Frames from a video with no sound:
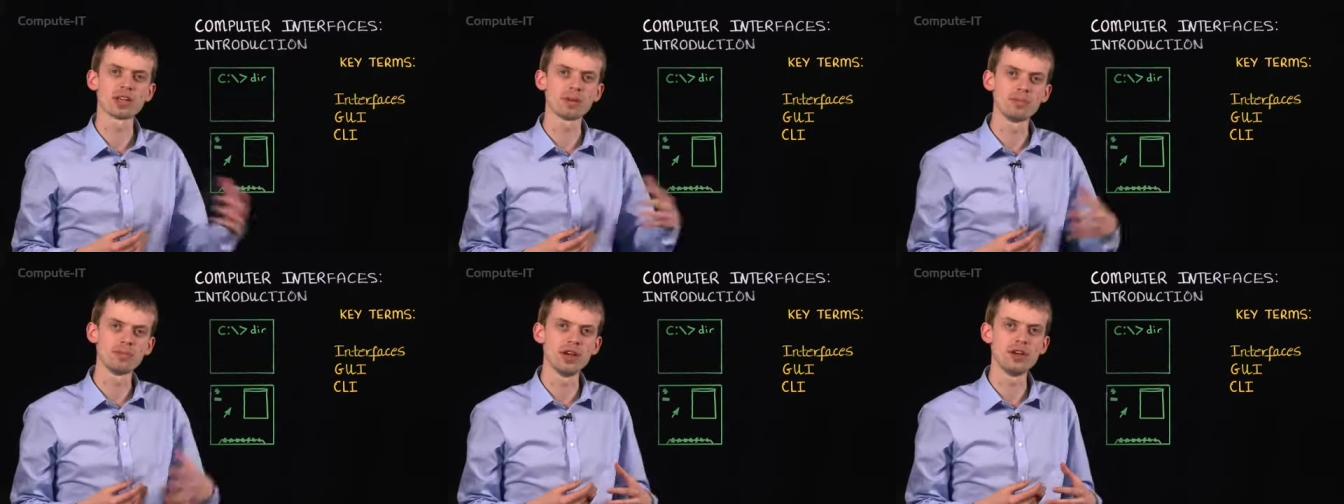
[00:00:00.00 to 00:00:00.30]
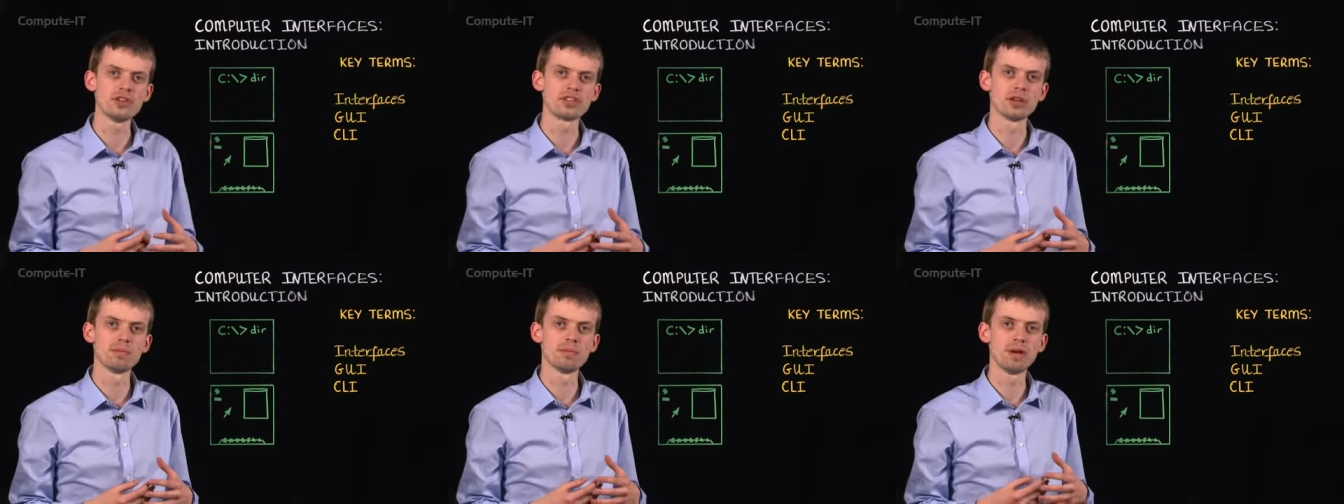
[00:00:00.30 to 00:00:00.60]

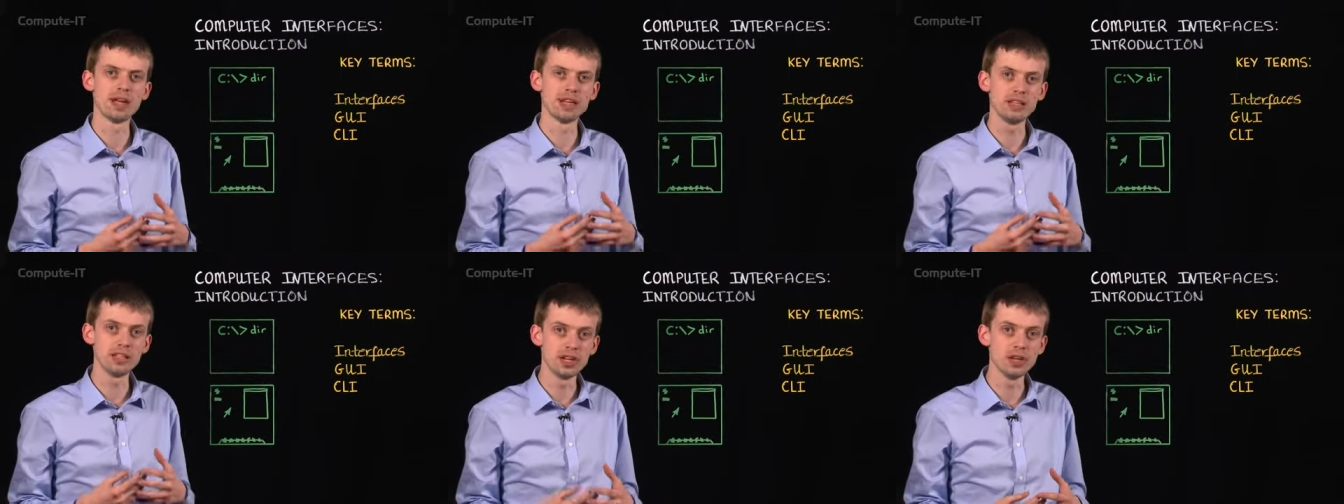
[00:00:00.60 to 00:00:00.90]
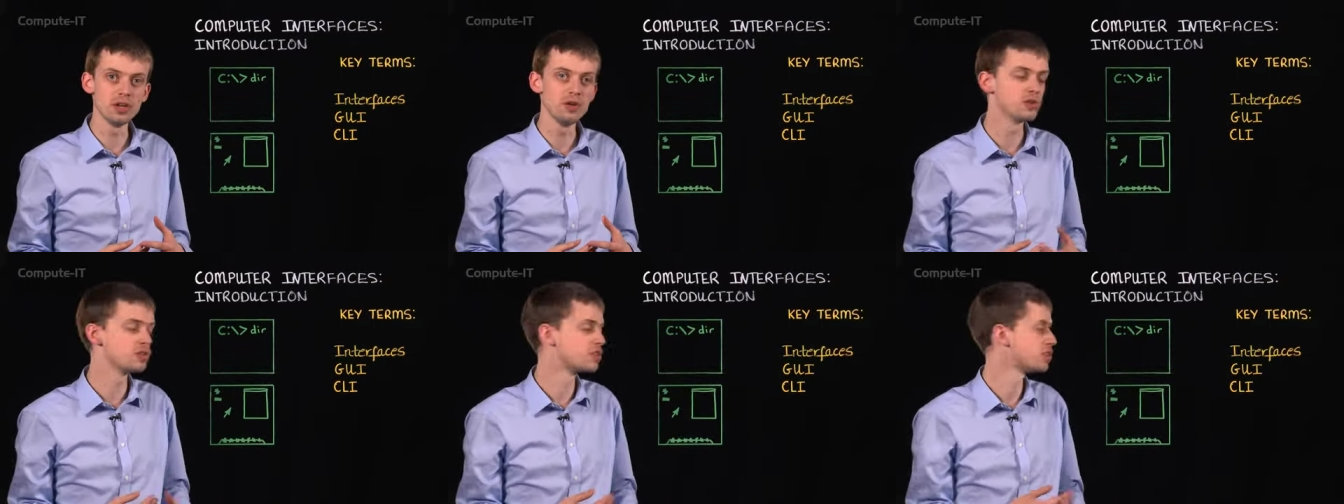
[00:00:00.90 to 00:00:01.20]
computer being
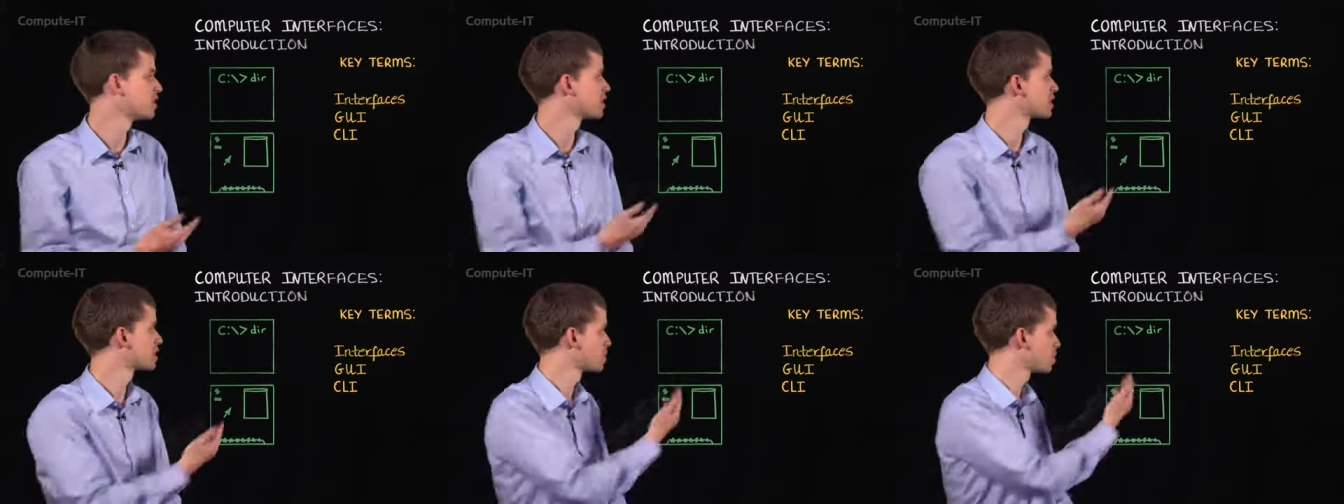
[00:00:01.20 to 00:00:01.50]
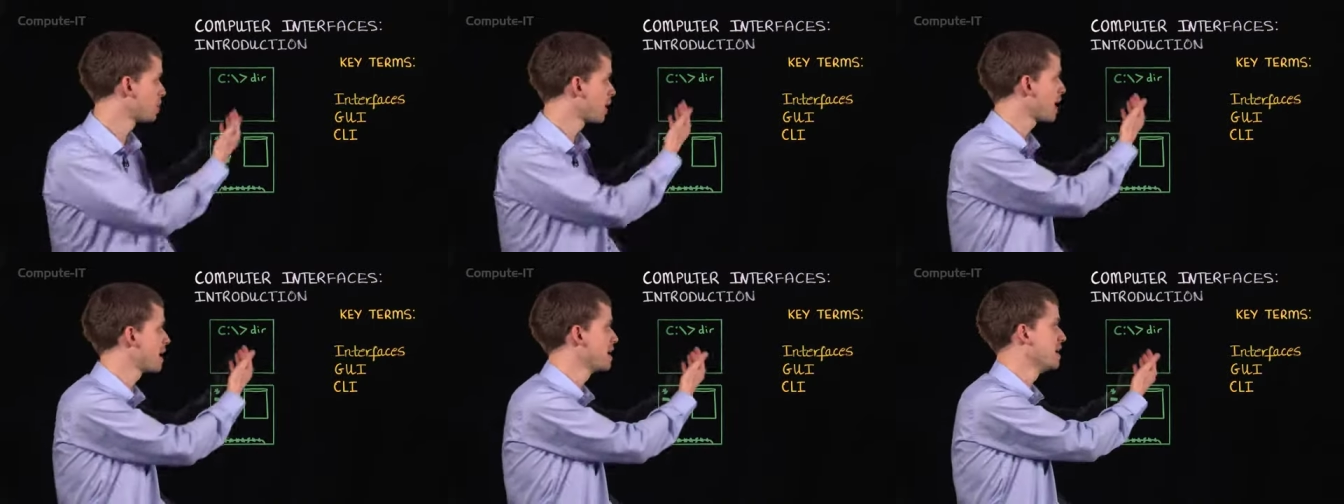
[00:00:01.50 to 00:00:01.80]
used to
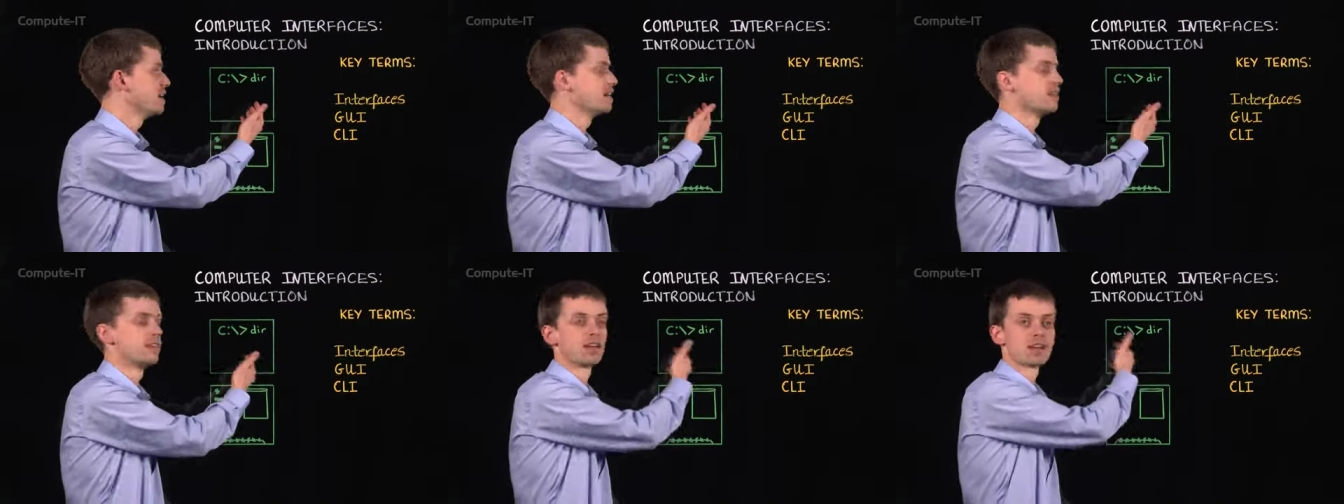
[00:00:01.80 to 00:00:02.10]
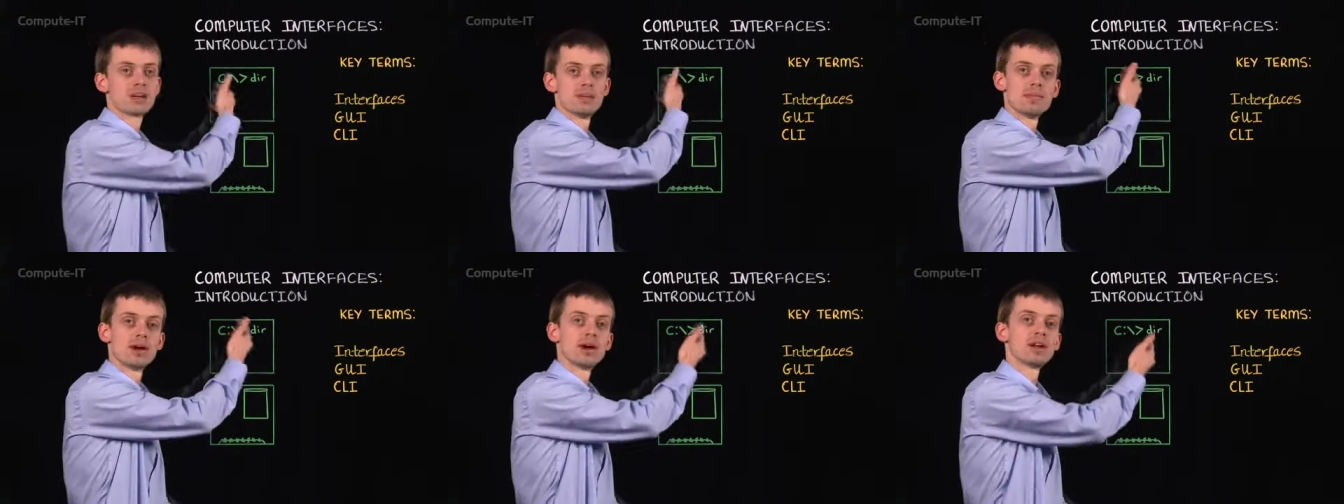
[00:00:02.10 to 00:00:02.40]
display the
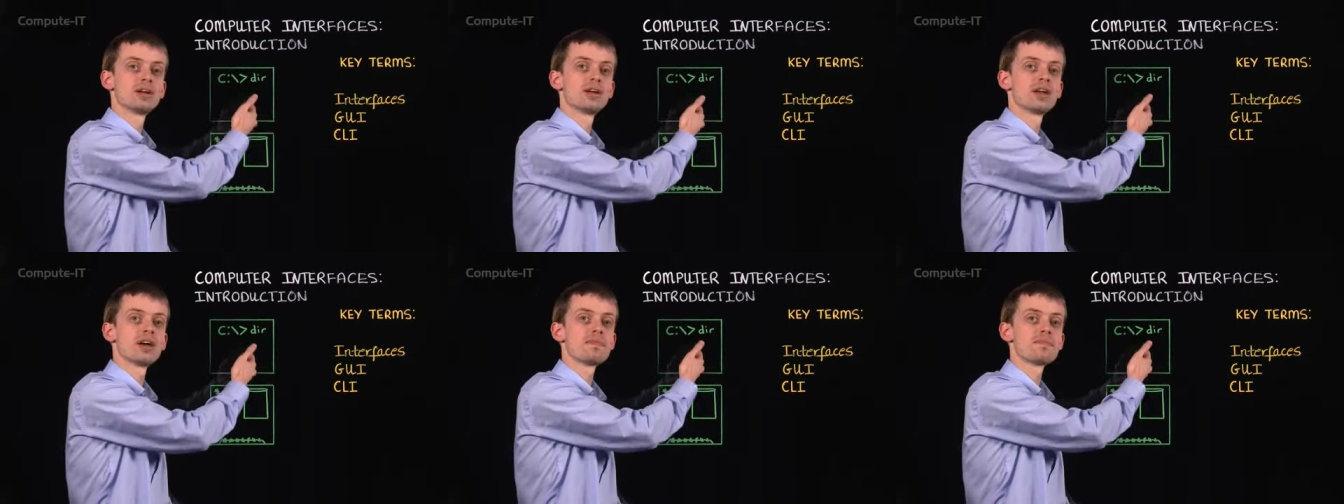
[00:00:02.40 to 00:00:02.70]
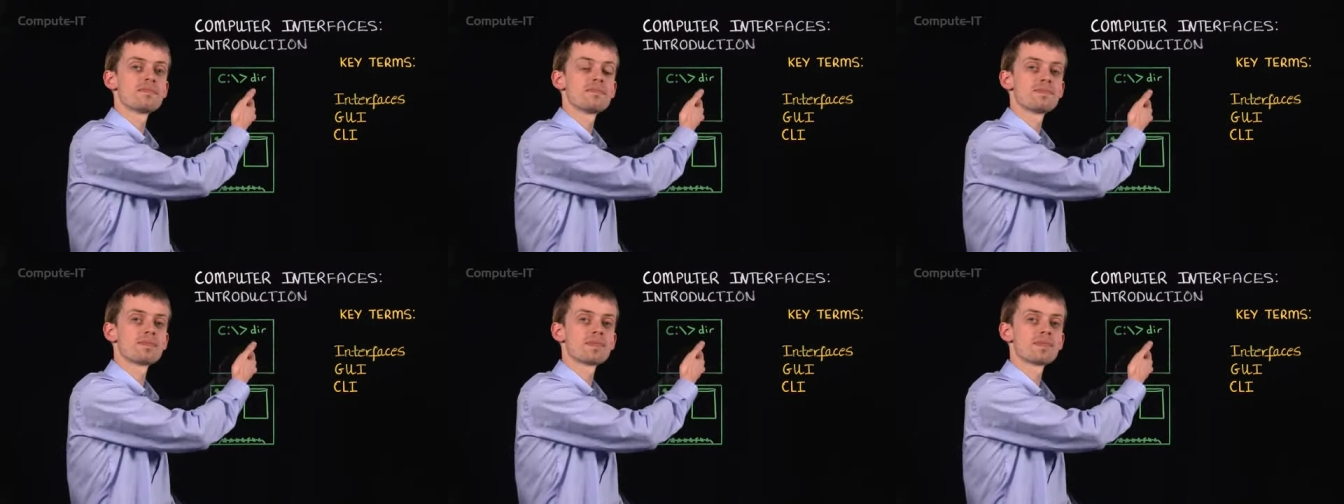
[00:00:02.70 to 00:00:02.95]
command line.